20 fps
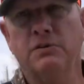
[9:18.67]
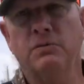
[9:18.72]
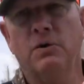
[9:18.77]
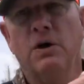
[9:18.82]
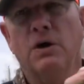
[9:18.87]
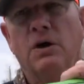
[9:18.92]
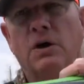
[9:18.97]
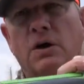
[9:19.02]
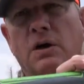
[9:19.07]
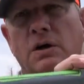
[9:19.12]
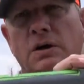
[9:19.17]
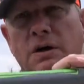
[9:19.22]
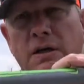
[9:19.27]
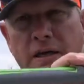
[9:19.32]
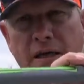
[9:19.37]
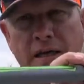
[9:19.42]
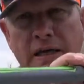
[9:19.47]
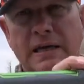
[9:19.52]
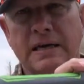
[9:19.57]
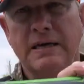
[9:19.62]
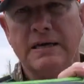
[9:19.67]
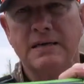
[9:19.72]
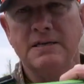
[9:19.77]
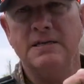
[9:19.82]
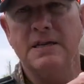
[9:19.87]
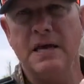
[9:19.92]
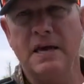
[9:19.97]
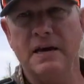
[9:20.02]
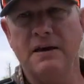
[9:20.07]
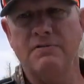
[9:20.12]
rod
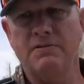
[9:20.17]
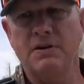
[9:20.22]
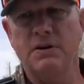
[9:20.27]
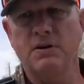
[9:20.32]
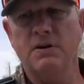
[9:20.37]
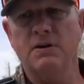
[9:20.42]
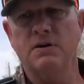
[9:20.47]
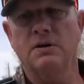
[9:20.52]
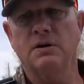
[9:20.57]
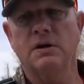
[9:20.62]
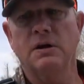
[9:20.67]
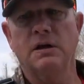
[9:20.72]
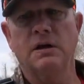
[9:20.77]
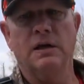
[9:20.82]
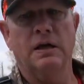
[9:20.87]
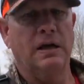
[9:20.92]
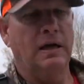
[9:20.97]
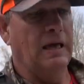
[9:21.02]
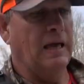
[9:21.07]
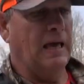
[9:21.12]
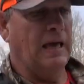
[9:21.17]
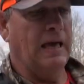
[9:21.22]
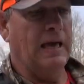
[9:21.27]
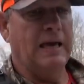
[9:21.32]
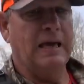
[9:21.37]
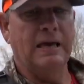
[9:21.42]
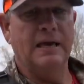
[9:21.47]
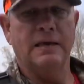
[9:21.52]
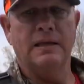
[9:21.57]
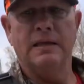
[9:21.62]
is heavier
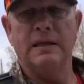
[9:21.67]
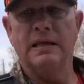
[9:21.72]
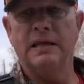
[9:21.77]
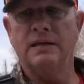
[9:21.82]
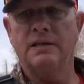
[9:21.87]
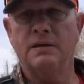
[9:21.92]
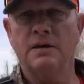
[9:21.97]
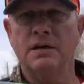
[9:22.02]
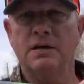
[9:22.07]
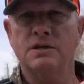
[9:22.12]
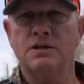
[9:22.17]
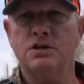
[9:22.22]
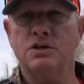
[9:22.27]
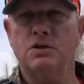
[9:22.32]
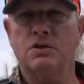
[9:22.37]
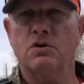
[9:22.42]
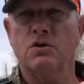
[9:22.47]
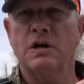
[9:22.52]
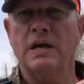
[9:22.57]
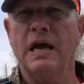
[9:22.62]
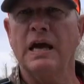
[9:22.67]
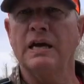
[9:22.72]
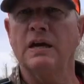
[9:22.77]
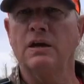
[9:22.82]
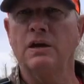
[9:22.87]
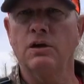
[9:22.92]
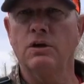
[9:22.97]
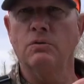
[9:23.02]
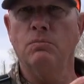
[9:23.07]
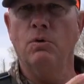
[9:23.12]
and it does create a
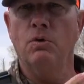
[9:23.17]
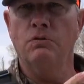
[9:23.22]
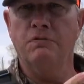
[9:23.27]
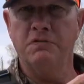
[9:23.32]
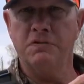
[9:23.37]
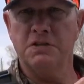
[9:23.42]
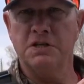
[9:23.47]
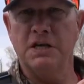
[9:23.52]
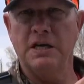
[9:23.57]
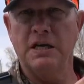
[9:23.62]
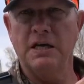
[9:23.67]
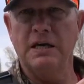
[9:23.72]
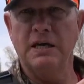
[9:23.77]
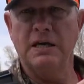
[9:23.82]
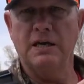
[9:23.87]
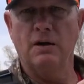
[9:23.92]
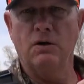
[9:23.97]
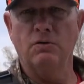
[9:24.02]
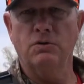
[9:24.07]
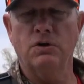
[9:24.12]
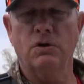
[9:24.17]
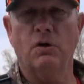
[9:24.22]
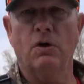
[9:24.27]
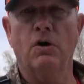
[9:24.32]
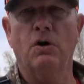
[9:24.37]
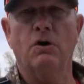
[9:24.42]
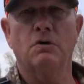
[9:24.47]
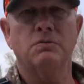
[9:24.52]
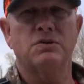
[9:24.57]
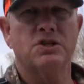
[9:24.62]
little more fatigue on your
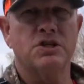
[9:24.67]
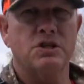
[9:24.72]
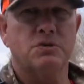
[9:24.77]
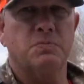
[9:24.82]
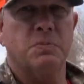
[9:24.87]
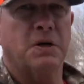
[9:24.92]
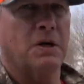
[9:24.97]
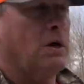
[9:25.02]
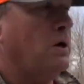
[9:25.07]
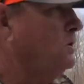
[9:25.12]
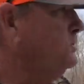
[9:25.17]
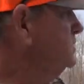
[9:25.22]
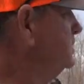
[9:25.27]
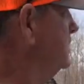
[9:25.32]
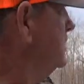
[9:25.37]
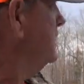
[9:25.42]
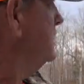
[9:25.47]
arm just because it